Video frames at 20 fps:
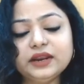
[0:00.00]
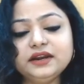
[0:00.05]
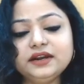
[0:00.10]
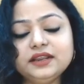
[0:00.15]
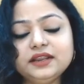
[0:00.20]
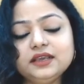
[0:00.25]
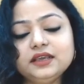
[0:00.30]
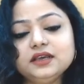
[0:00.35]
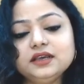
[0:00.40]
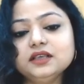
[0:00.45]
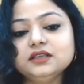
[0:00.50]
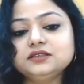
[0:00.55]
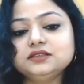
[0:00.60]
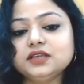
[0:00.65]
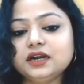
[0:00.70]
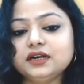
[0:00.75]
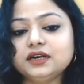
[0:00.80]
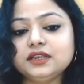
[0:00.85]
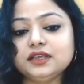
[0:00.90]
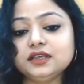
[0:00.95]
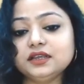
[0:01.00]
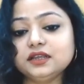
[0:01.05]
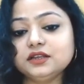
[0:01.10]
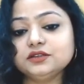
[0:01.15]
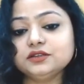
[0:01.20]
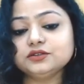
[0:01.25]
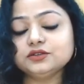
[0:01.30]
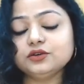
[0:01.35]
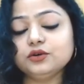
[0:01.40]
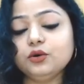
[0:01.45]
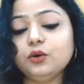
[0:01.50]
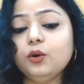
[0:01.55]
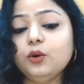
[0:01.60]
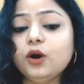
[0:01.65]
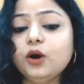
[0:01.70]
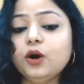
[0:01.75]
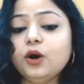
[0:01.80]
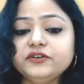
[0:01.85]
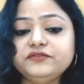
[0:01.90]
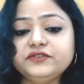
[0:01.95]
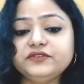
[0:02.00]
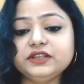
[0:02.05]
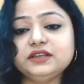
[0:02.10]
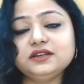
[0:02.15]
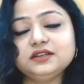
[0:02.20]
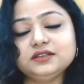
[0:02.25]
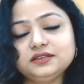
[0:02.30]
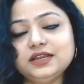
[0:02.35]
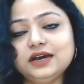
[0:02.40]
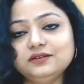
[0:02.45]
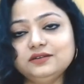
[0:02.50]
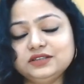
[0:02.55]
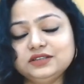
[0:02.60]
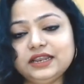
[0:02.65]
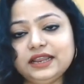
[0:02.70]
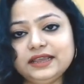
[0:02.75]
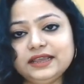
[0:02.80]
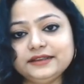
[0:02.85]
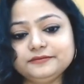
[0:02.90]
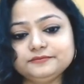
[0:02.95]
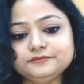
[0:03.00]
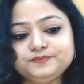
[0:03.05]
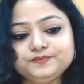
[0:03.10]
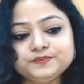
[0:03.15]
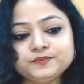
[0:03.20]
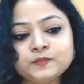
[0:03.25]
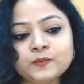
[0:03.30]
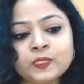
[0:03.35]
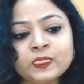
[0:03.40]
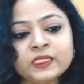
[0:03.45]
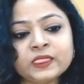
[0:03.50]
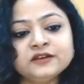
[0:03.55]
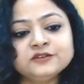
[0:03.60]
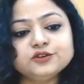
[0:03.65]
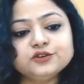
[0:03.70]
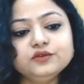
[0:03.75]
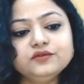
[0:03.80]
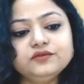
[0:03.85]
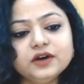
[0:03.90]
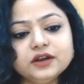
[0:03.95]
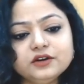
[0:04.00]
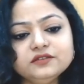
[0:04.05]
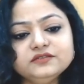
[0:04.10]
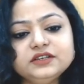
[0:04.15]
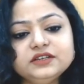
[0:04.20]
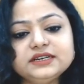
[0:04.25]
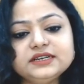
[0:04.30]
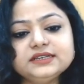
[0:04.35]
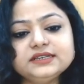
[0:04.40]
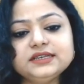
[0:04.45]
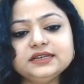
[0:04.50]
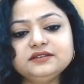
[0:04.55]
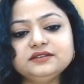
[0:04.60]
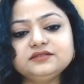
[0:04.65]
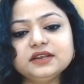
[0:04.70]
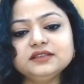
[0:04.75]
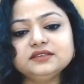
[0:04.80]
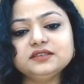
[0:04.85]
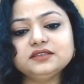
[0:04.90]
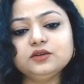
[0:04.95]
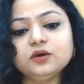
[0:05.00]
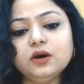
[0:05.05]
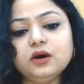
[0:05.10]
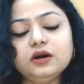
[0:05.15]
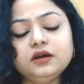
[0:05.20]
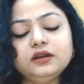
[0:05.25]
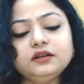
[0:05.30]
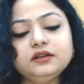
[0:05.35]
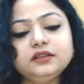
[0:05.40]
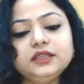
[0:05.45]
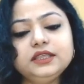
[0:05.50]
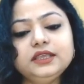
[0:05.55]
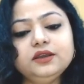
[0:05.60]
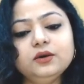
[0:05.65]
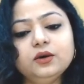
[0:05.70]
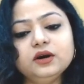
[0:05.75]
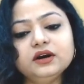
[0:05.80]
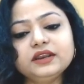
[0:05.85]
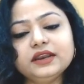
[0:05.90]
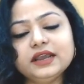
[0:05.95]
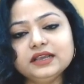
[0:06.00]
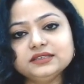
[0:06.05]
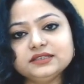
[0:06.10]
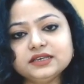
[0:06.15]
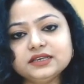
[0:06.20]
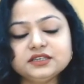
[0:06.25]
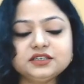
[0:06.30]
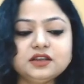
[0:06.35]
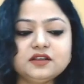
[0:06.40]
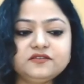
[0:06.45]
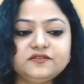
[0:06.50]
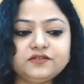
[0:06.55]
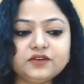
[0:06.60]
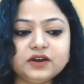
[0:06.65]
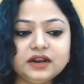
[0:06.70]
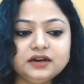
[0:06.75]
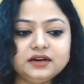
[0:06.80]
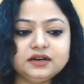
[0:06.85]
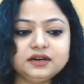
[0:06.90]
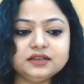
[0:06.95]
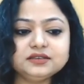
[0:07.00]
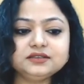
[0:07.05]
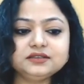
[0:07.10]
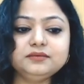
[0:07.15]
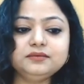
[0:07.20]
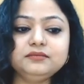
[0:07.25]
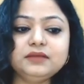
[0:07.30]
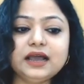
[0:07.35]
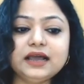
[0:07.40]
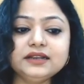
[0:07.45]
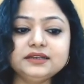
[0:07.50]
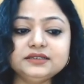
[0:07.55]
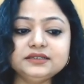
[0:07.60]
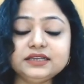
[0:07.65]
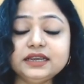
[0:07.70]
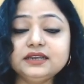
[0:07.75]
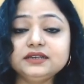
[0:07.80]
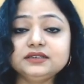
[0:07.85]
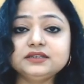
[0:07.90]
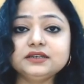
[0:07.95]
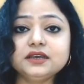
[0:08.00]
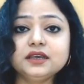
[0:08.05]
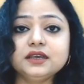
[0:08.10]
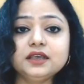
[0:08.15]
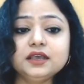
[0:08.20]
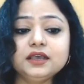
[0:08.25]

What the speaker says: 20 years, 30 years, or 50 years down the line. So, one of the recent trends on the organizational front is the mandate